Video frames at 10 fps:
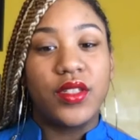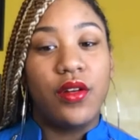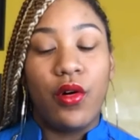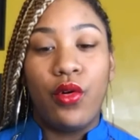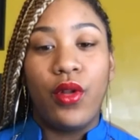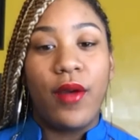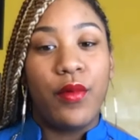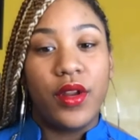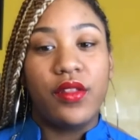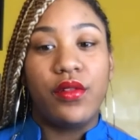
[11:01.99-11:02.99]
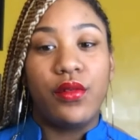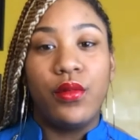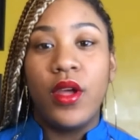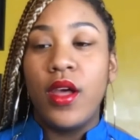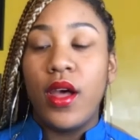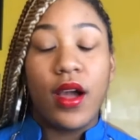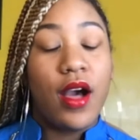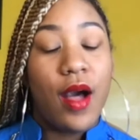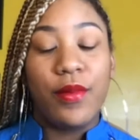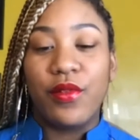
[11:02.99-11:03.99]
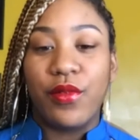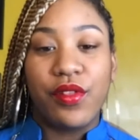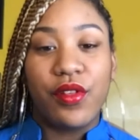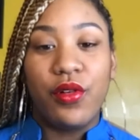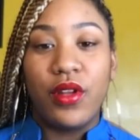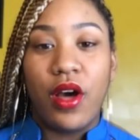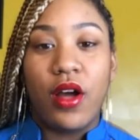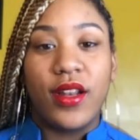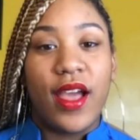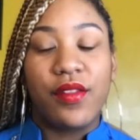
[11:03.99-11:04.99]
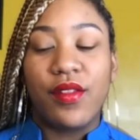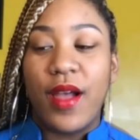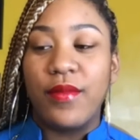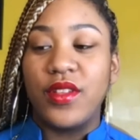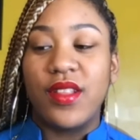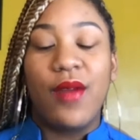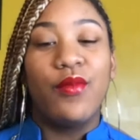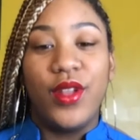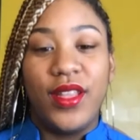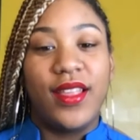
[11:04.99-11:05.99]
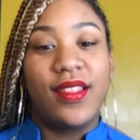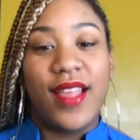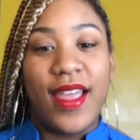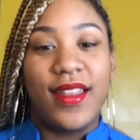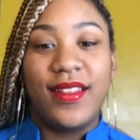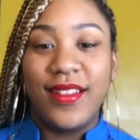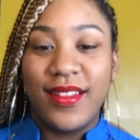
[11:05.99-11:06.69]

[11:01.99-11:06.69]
goal I wanted to accomplish for so long now. So I'm just I'm really excited.